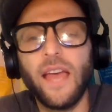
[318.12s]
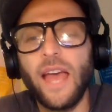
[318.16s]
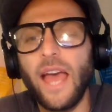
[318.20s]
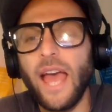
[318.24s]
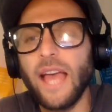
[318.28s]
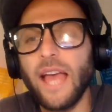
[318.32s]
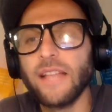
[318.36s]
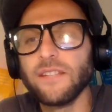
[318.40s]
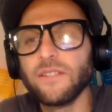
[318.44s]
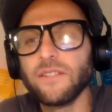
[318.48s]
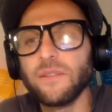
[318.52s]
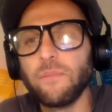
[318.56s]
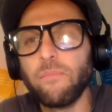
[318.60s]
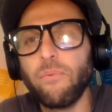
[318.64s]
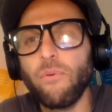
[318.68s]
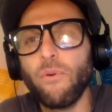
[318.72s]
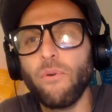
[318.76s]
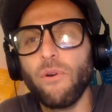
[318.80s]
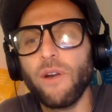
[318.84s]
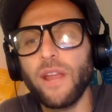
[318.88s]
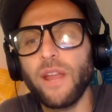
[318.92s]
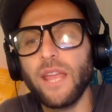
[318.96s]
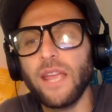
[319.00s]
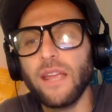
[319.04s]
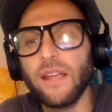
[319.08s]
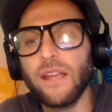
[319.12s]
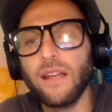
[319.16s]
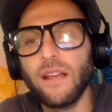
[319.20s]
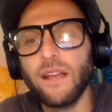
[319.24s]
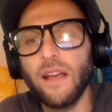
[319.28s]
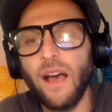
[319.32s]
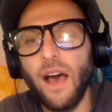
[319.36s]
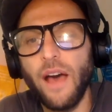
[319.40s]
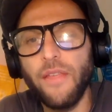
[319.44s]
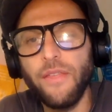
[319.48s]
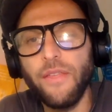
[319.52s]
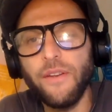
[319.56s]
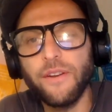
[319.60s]
and supporting
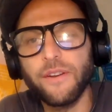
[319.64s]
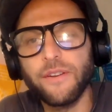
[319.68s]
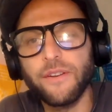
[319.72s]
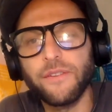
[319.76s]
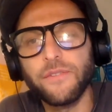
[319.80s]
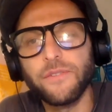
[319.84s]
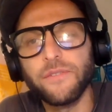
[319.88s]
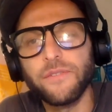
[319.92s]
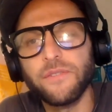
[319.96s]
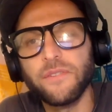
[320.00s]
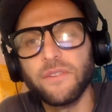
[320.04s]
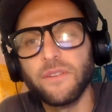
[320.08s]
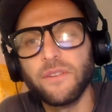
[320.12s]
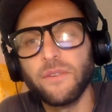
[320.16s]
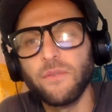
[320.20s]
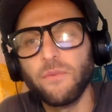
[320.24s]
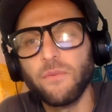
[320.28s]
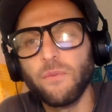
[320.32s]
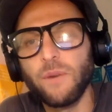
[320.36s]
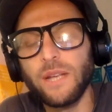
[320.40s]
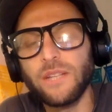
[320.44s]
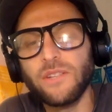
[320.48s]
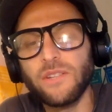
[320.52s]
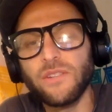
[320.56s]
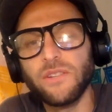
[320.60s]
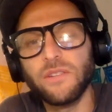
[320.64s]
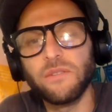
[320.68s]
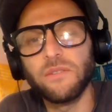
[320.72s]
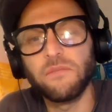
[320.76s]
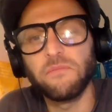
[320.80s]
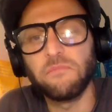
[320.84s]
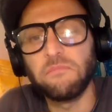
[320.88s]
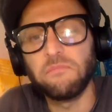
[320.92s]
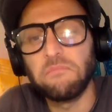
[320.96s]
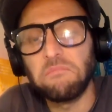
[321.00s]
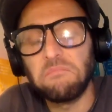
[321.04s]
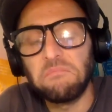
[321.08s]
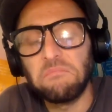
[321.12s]
others, which,
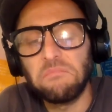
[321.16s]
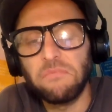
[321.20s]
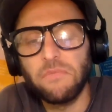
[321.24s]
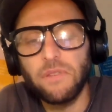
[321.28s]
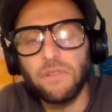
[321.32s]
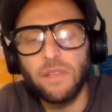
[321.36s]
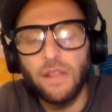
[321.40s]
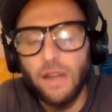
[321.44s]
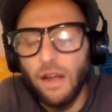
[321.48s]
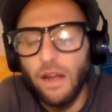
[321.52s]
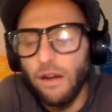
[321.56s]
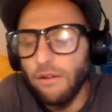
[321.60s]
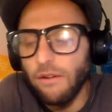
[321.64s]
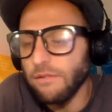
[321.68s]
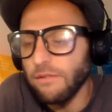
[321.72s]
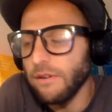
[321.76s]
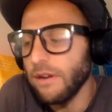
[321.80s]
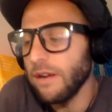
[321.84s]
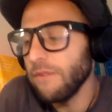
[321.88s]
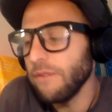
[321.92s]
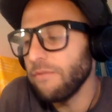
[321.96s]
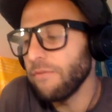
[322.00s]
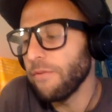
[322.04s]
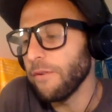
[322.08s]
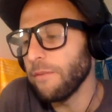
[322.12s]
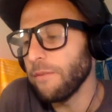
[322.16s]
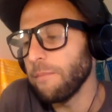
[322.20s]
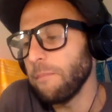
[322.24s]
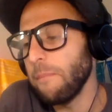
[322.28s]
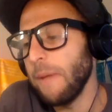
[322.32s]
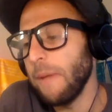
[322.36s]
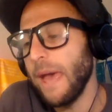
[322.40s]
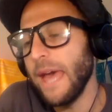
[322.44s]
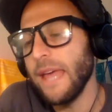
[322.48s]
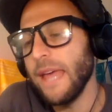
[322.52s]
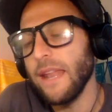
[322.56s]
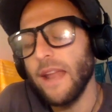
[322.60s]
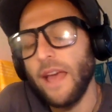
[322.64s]
for
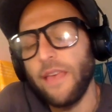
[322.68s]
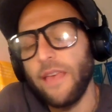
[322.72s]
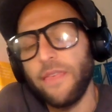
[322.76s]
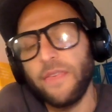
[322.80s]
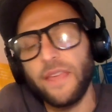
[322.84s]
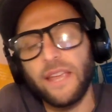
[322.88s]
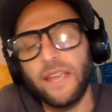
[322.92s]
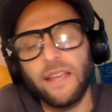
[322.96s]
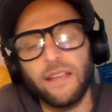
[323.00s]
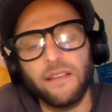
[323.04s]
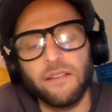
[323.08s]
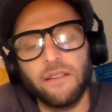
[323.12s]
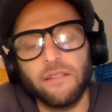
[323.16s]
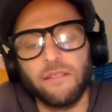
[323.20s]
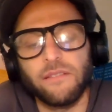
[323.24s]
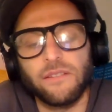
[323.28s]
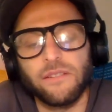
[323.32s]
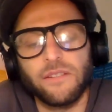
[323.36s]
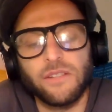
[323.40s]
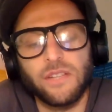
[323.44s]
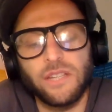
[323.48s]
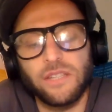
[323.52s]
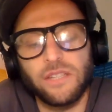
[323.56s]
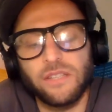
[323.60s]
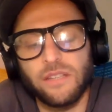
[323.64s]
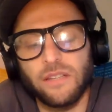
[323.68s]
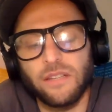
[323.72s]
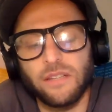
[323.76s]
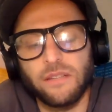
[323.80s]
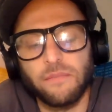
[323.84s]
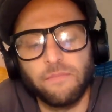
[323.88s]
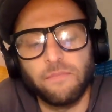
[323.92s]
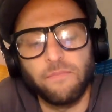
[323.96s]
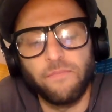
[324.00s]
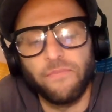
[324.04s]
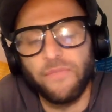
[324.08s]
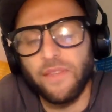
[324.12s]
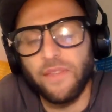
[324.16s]
men, I think, just to
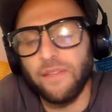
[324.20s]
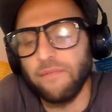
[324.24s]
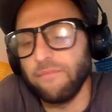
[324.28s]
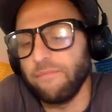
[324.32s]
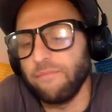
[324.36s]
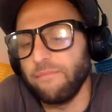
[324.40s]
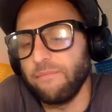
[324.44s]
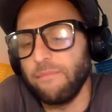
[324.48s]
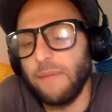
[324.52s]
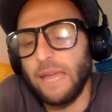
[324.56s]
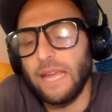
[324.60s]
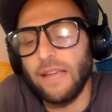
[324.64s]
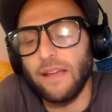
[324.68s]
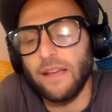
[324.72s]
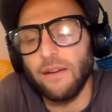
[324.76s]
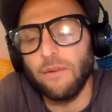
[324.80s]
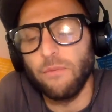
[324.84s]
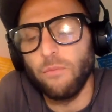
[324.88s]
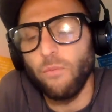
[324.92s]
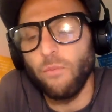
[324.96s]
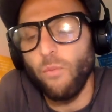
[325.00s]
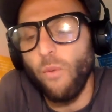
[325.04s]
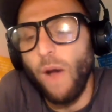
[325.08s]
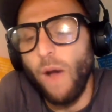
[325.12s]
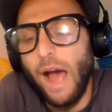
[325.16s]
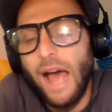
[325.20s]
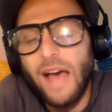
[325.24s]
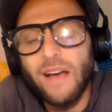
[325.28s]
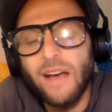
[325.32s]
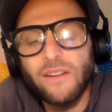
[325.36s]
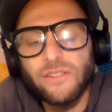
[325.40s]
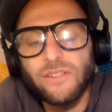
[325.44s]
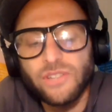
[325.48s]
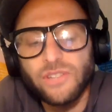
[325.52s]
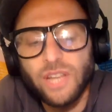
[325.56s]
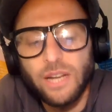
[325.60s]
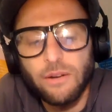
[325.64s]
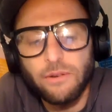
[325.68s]
make a
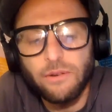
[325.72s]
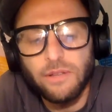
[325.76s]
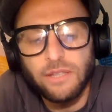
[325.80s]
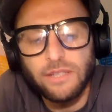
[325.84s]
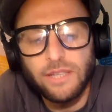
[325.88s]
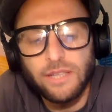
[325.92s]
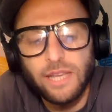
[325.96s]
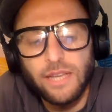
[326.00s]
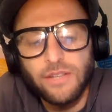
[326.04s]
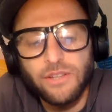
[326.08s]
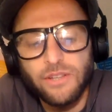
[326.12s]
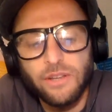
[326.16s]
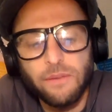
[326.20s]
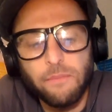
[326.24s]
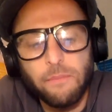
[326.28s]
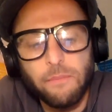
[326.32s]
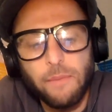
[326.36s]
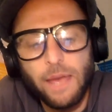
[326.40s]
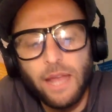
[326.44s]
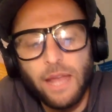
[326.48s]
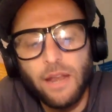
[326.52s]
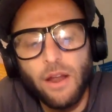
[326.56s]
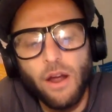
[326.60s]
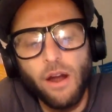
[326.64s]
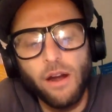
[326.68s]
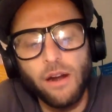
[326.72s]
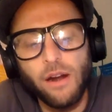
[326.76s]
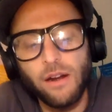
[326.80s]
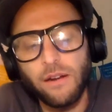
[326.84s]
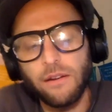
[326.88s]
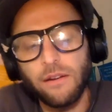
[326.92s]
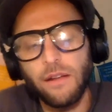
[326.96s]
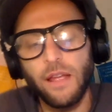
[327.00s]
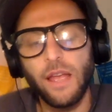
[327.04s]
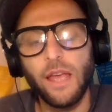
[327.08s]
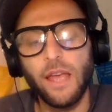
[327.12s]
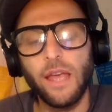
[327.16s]
wild generalization, men are